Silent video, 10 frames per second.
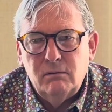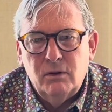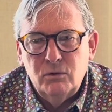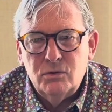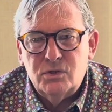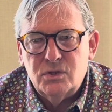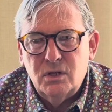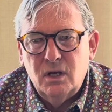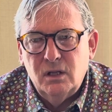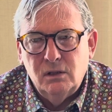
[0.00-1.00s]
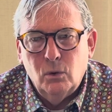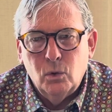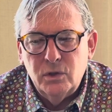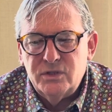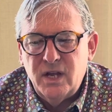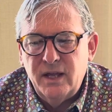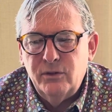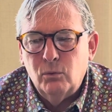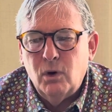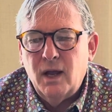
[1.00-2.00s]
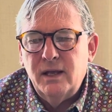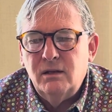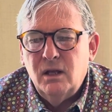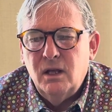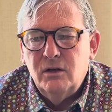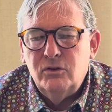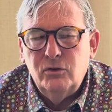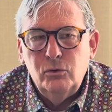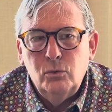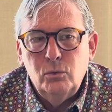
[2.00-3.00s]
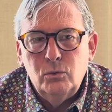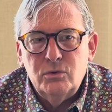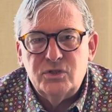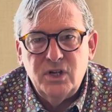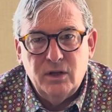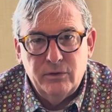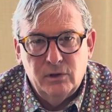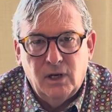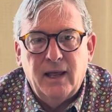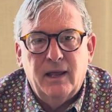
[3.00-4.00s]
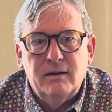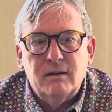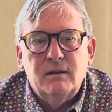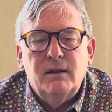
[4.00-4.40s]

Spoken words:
those lords had the right to sell their land,